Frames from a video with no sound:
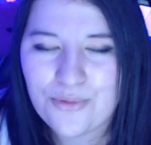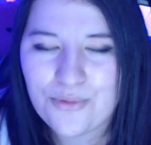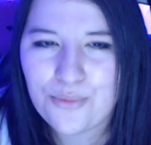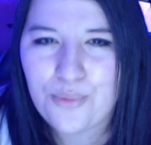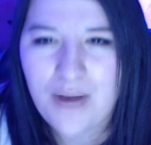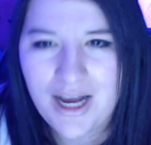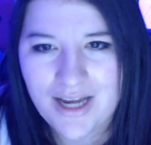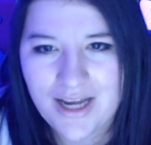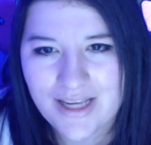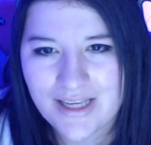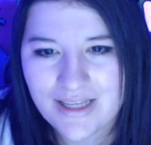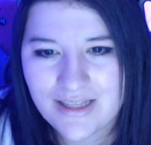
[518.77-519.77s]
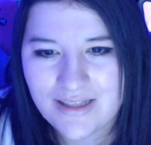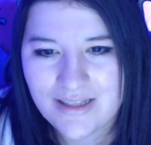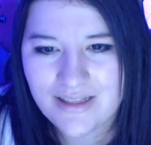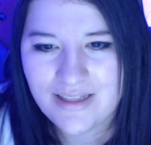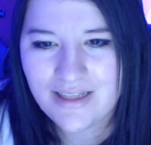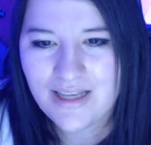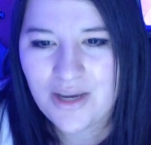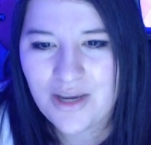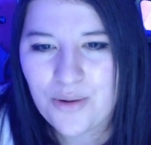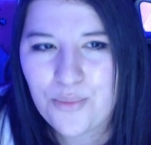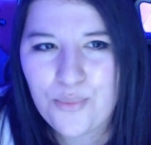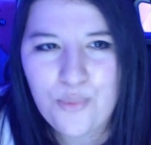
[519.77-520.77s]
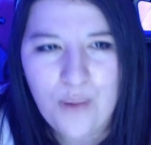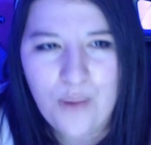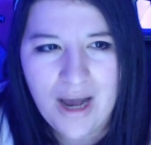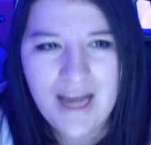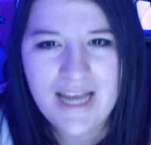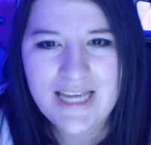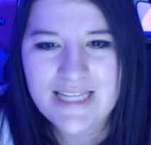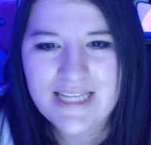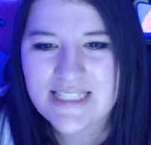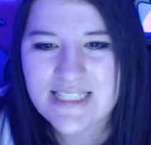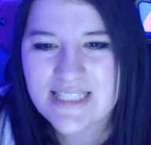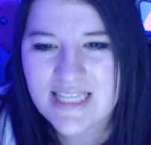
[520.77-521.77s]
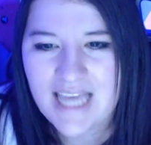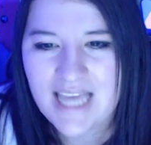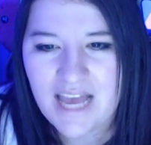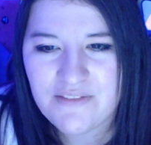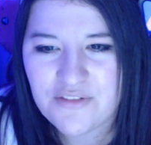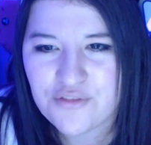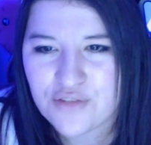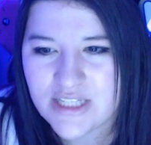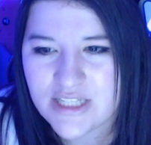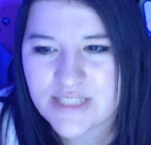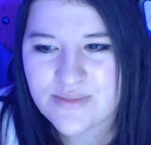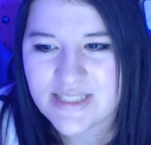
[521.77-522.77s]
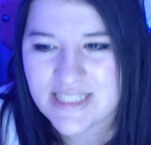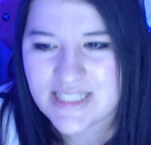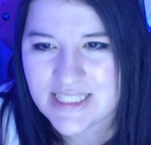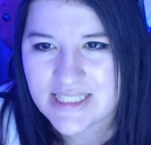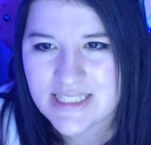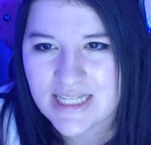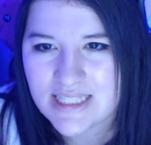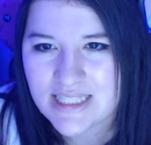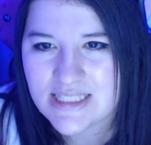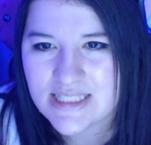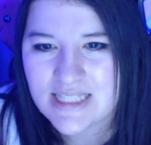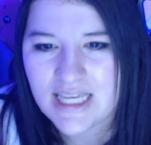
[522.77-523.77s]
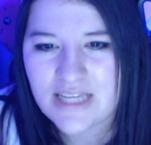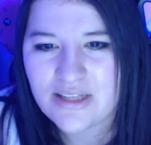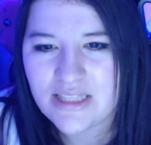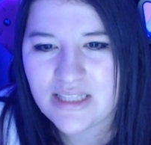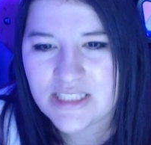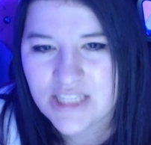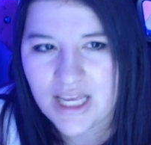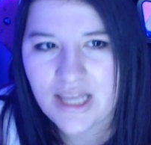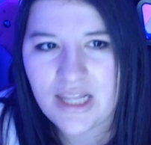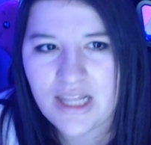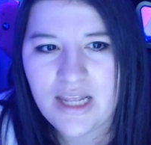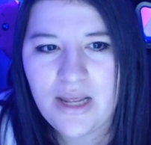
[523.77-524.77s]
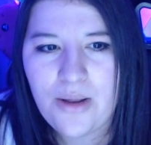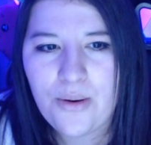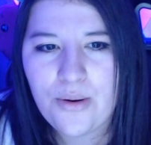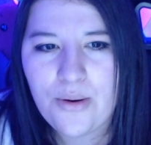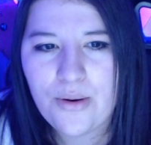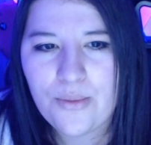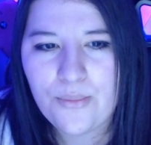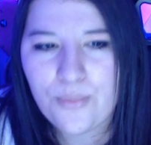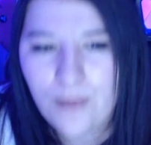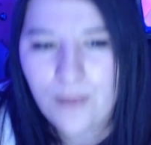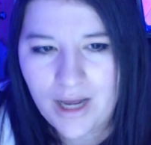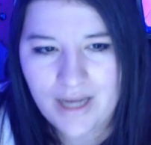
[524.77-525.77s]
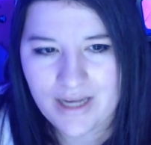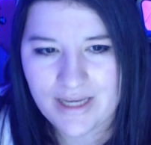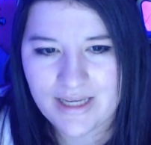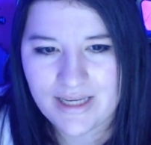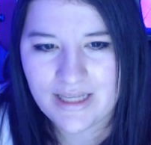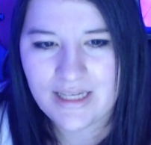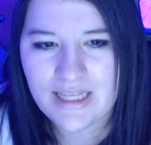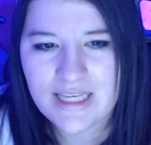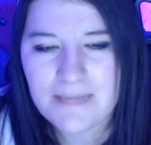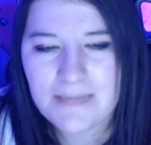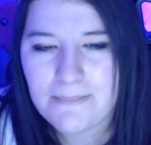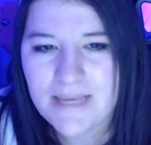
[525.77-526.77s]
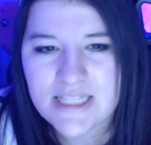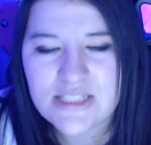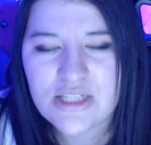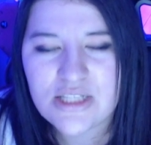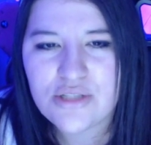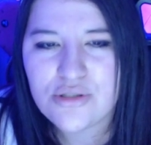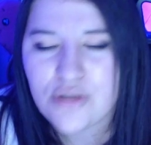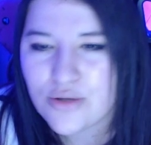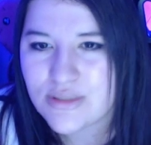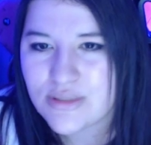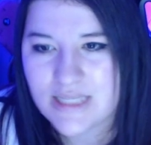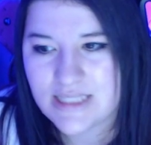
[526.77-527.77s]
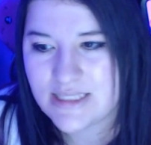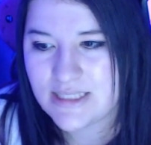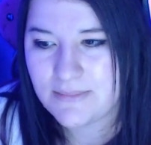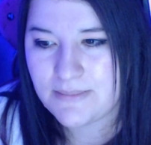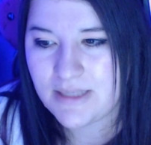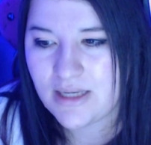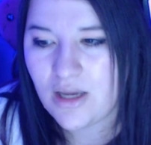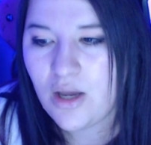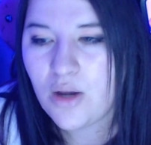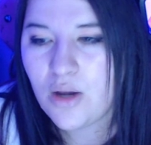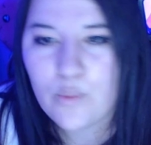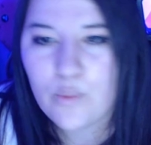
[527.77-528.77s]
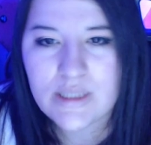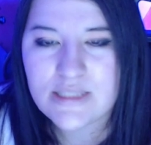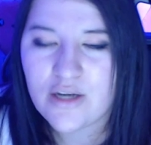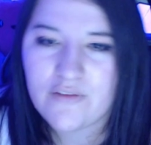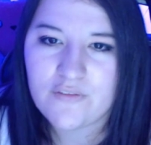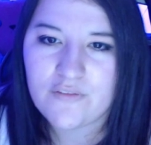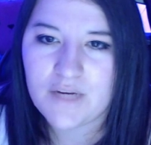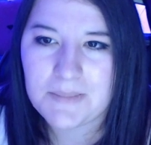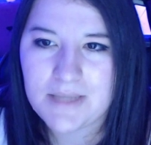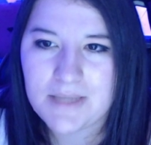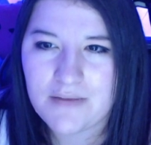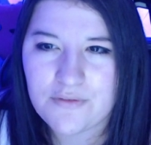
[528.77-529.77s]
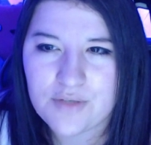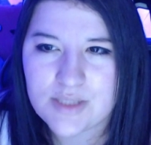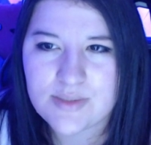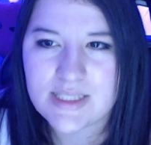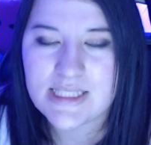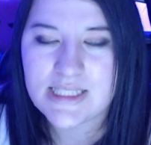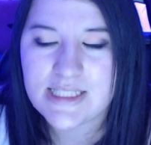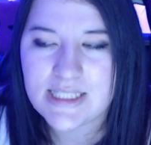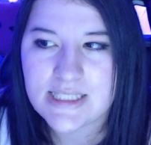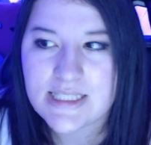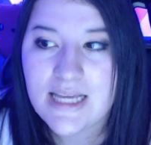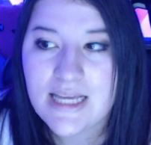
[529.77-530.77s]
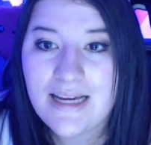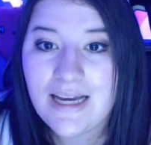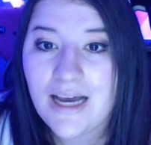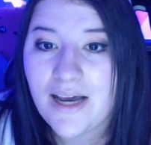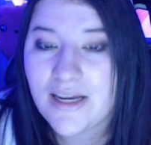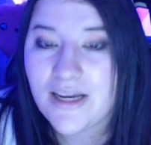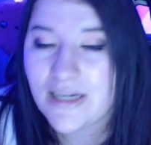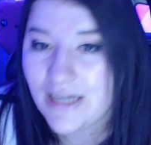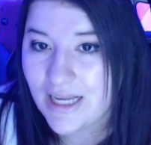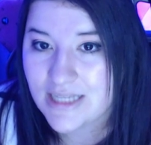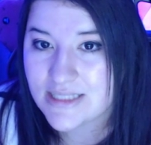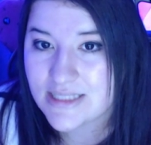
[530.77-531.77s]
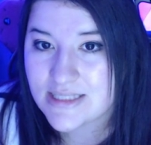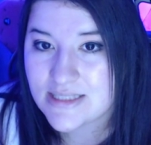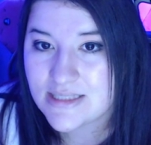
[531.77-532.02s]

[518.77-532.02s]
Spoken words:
why? Why does he have a freeze resistance? Like, legit, why? Like, it makes no sense to me whatsoever for him to have a freeze resistance, unless